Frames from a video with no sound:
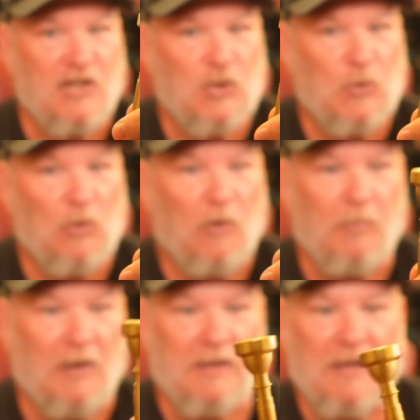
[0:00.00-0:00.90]
a tool,
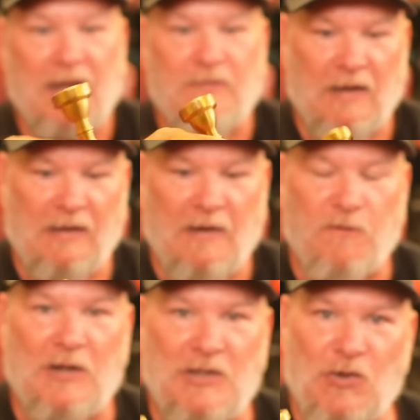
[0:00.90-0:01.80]
but I've got a lot of
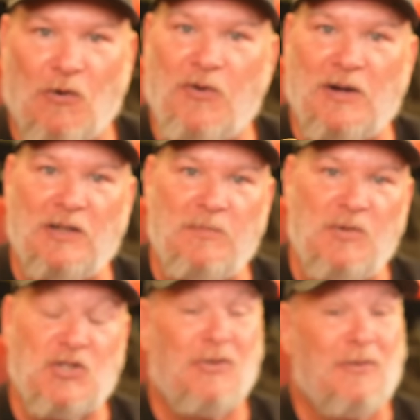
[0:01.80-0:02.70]
friends who are fairly
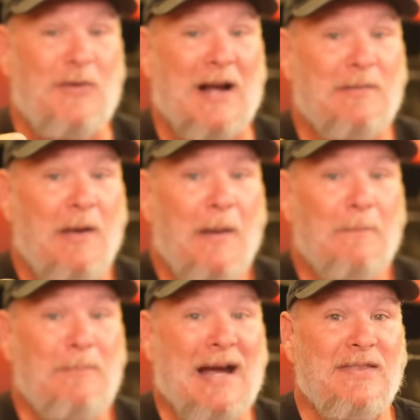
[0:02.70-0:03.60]
musical. In fact,
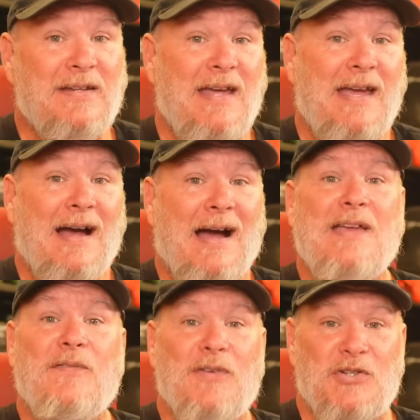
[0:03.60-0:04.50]
back in the day, I
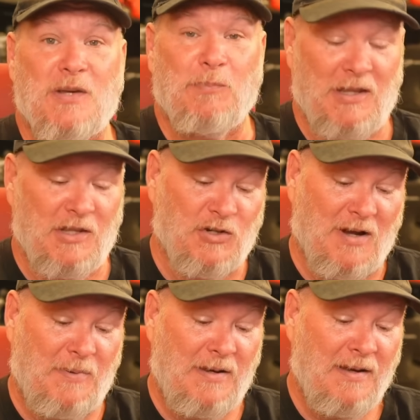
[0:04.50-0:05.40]
even used to play the
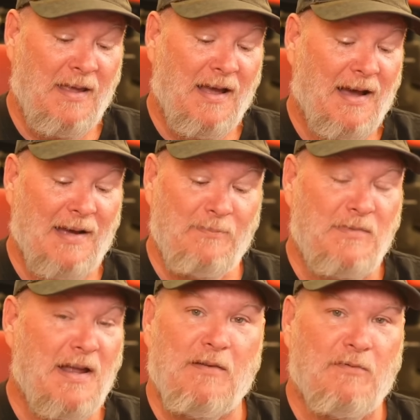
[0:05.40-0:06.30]
trumpet.
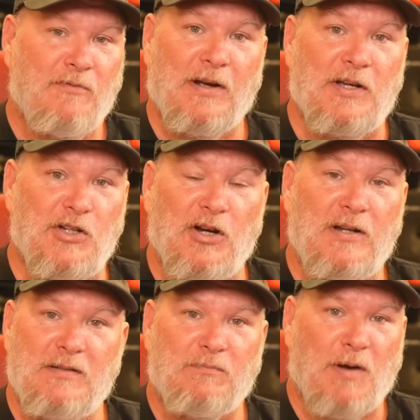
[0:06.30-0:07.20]
I'm not very
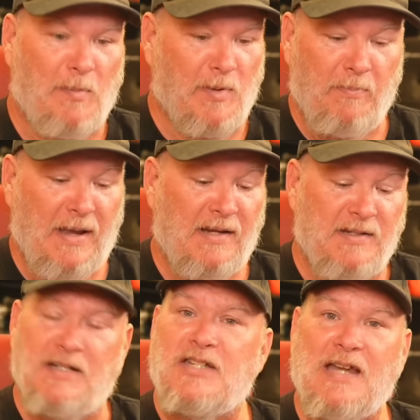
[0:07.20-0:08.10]
good and probably
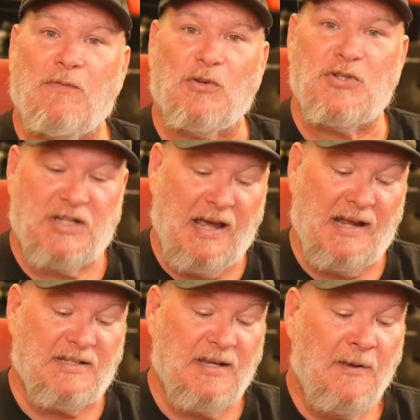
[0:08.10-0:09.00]
banned in several
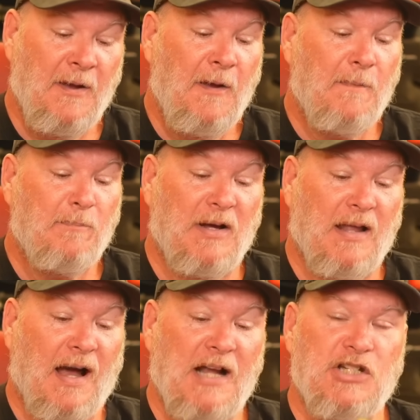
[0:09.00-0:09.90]
states,
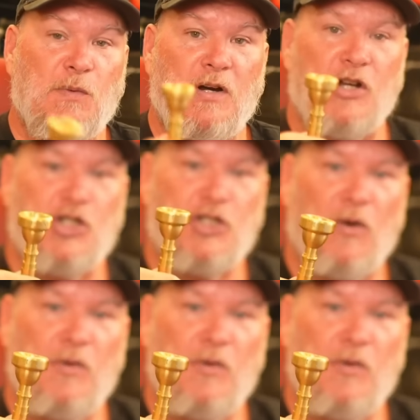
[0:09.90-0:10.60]
but I just wanted to show